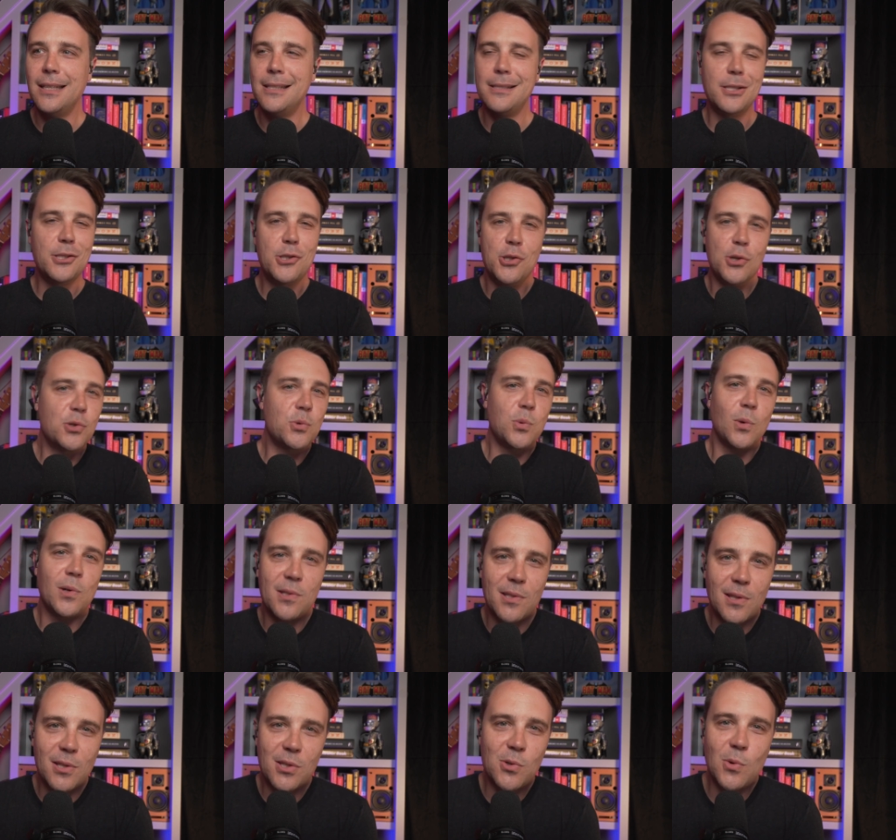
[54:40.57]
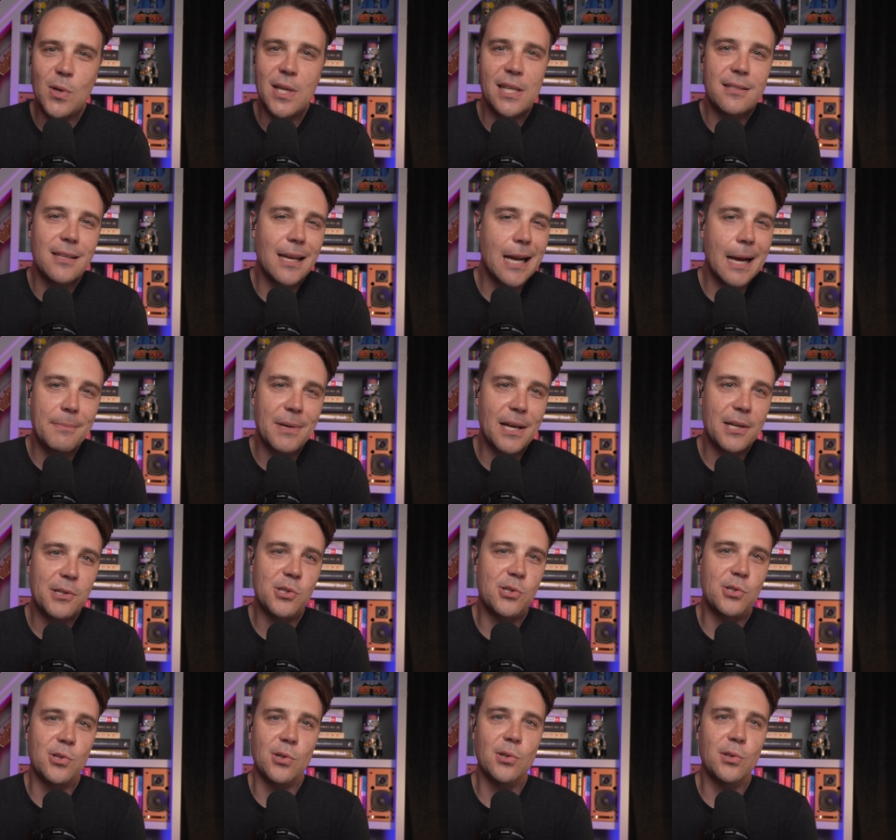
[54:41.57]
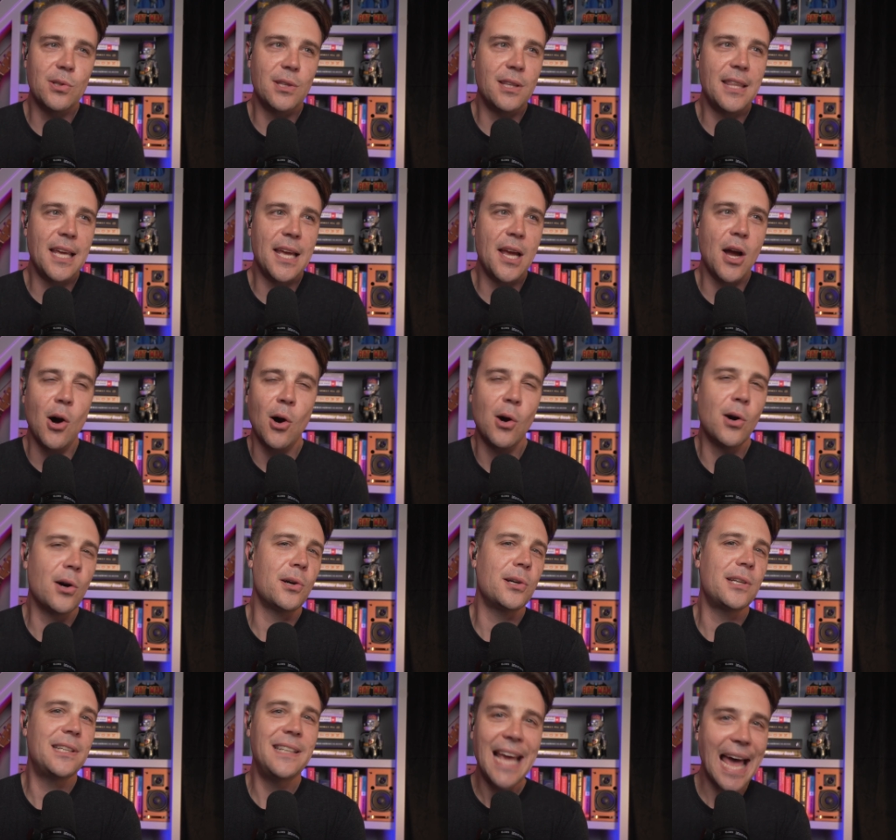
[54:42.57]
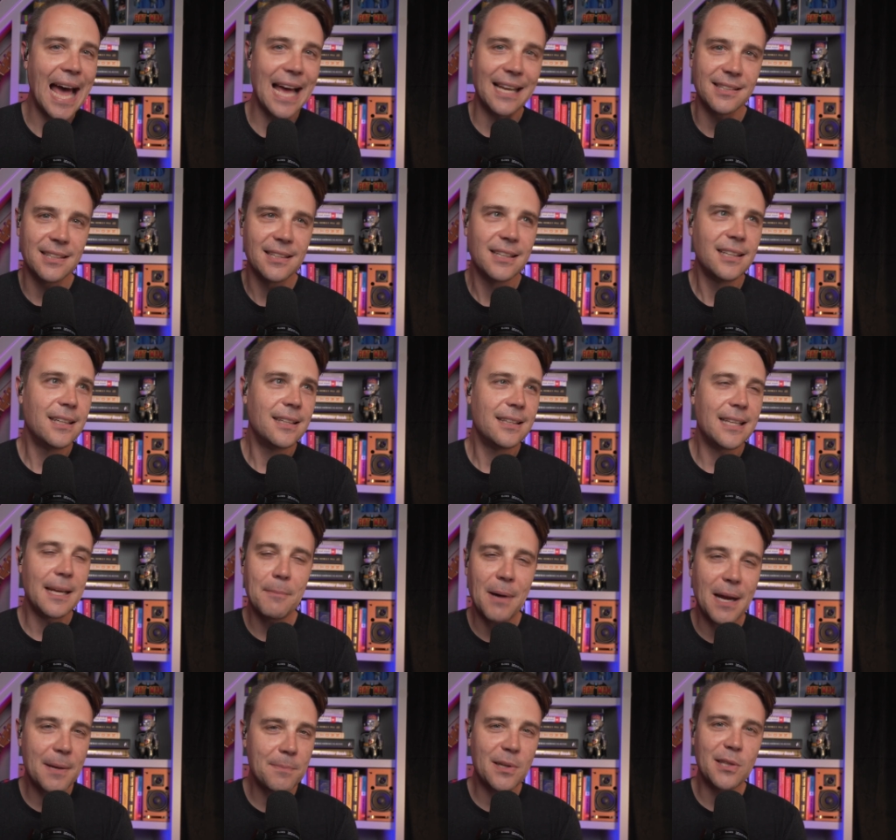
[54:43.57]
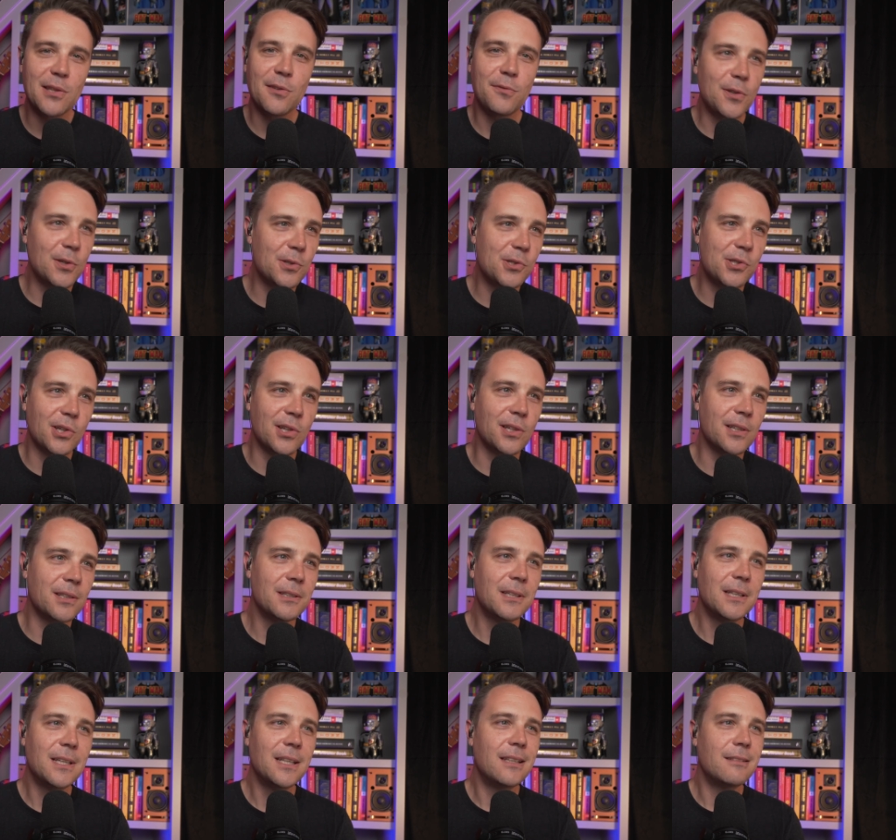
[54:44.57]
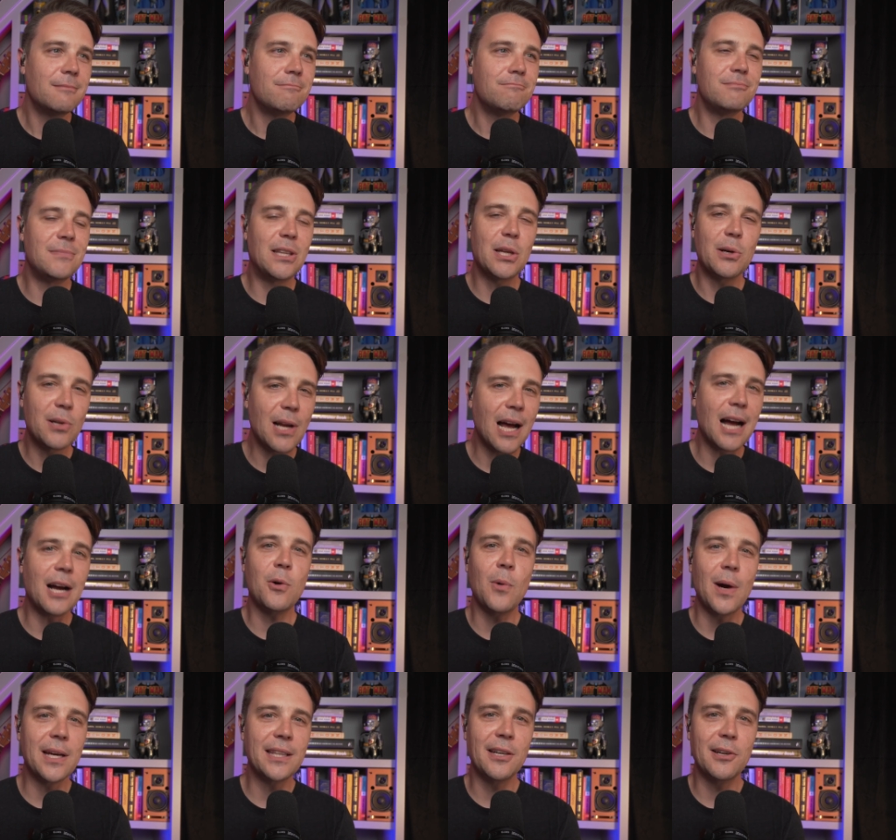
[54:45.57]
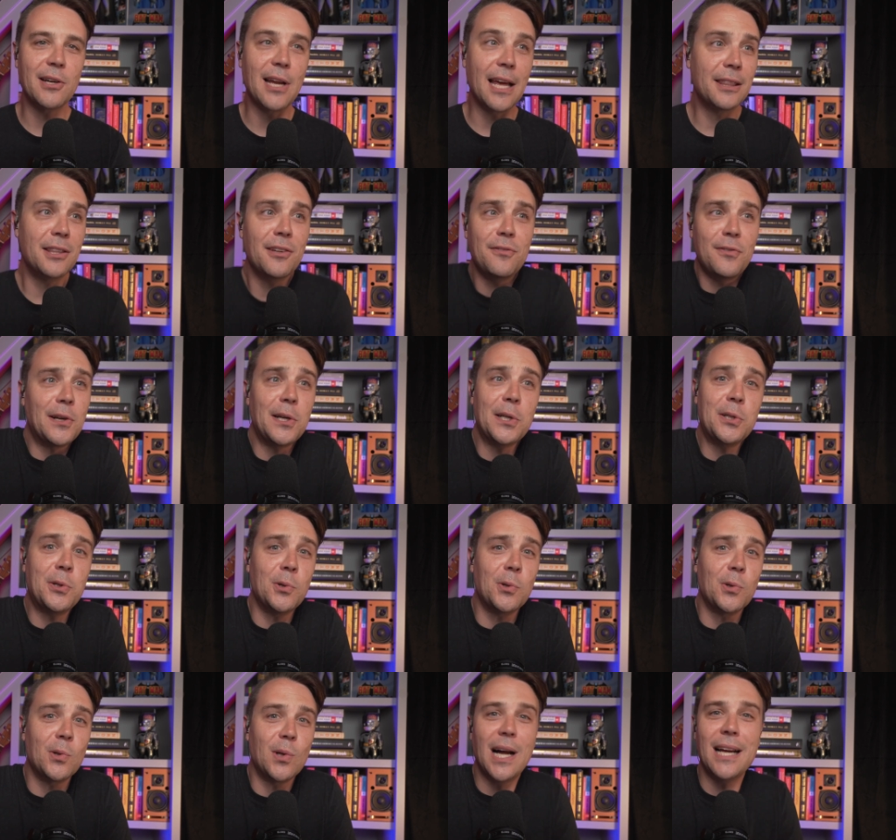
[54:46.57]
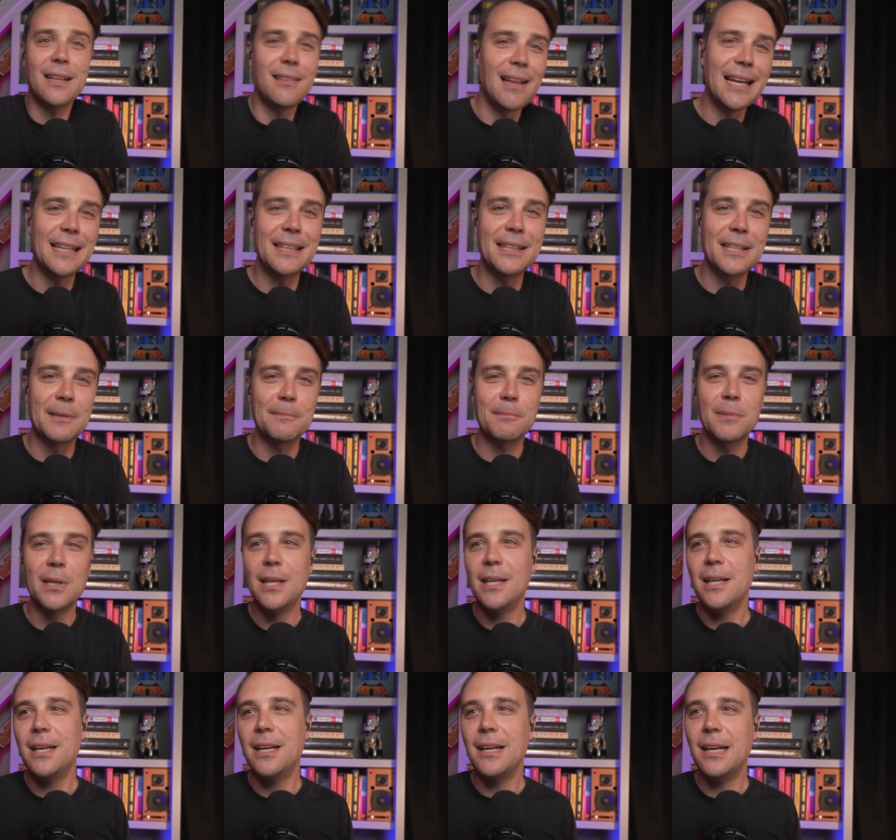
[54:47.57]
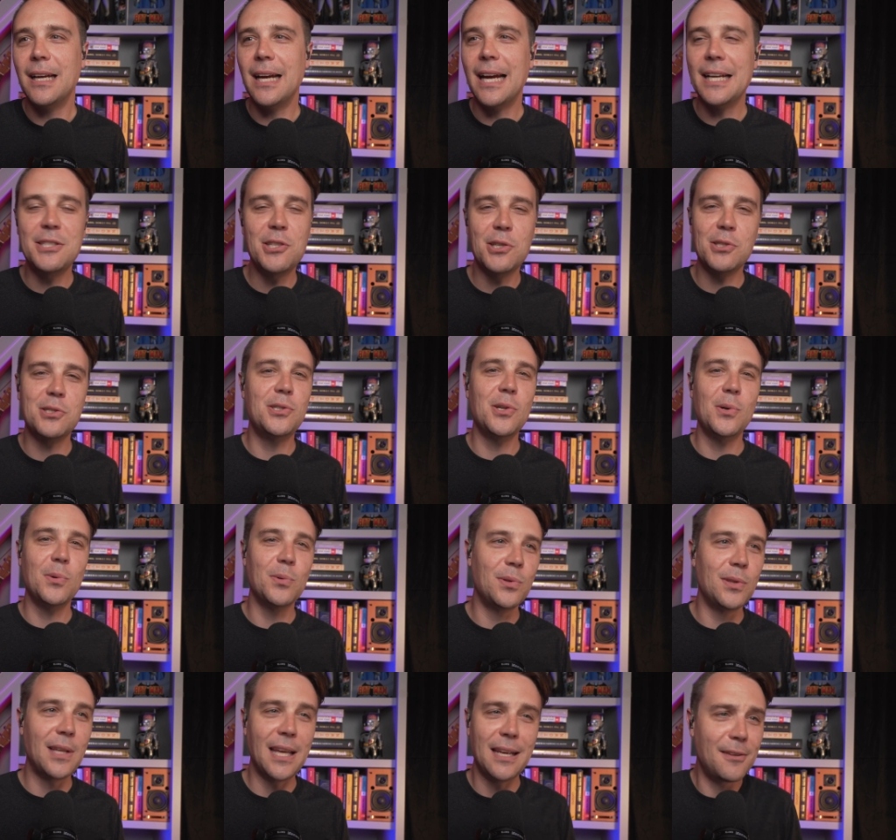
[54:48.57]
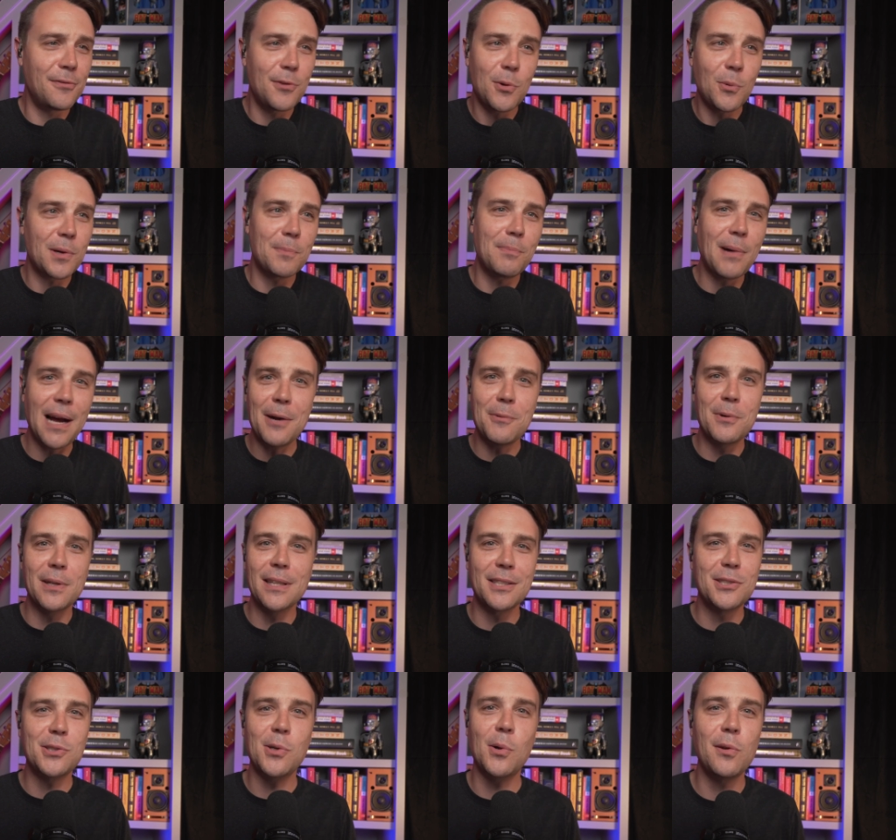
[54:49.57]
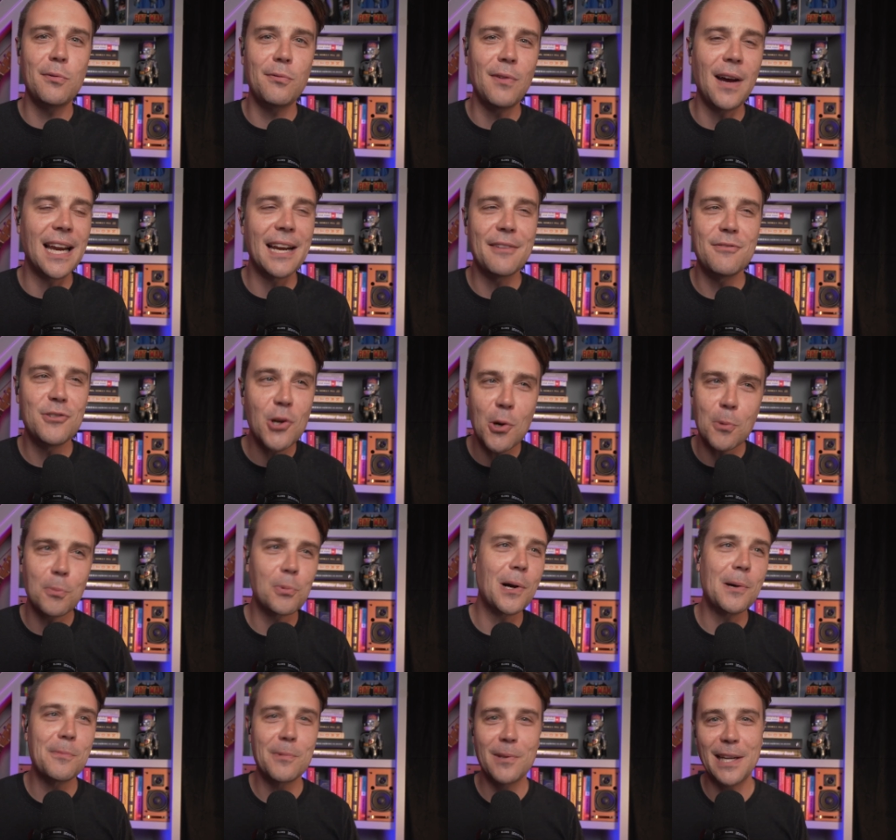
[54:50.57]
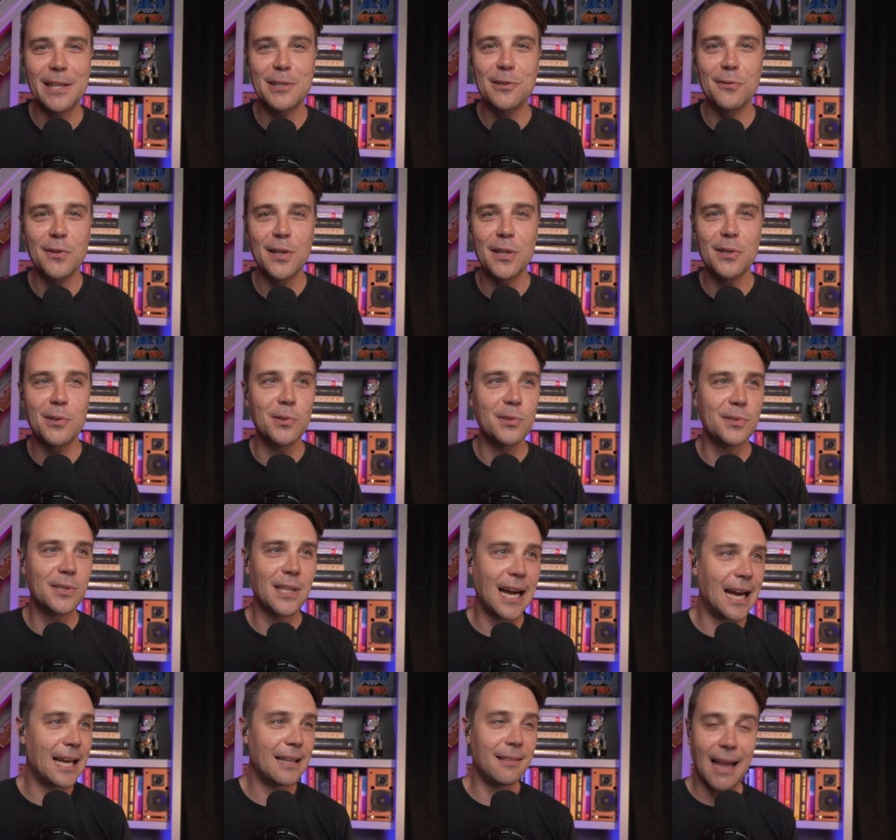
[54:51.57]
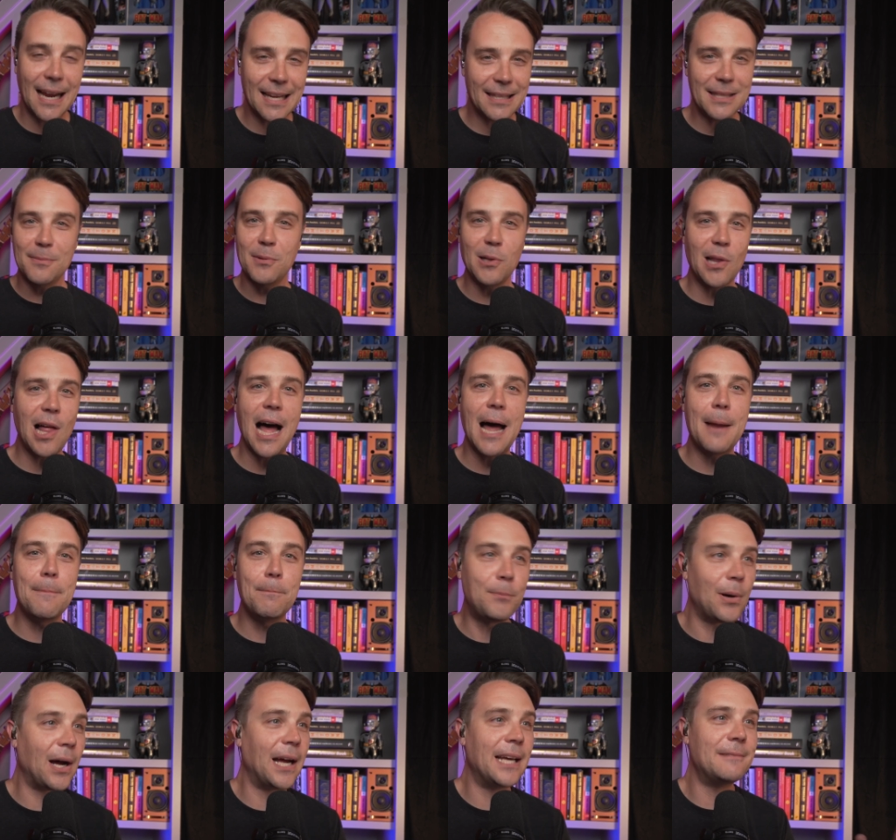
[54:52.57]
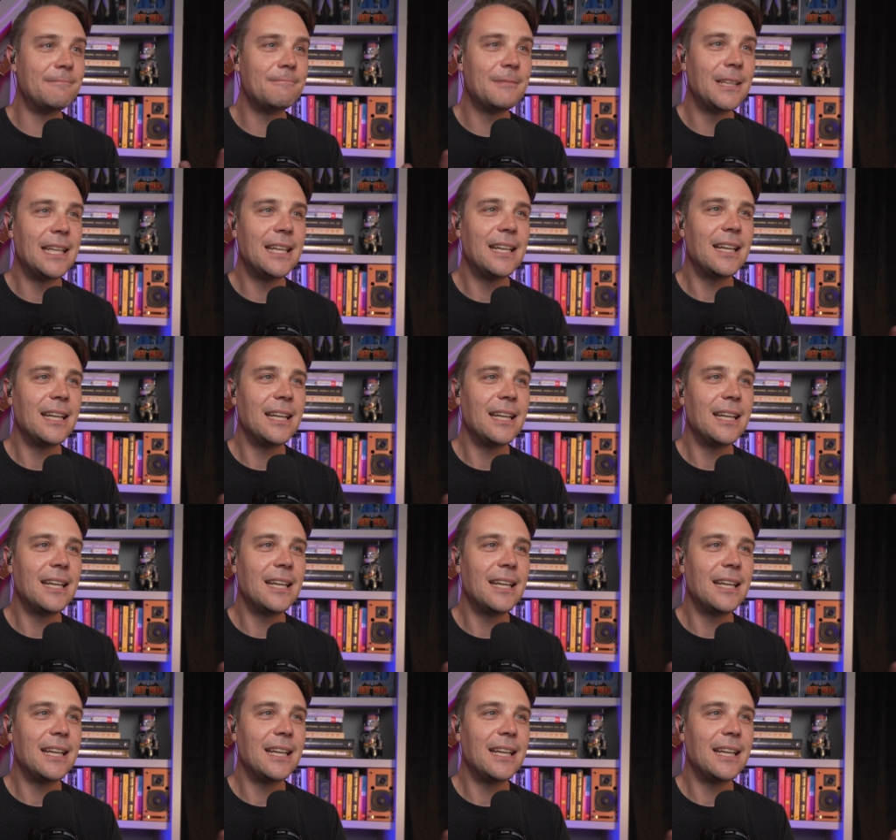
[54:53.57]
is the juice worth the squeeze? And I'm not sure that they are yet. They might be in the future. They're not quite there yet. They're very cool. I like them. I just don't. And if you want to buy one, that's totally fine. I have no problem with electric vehicles. I like them a lot, but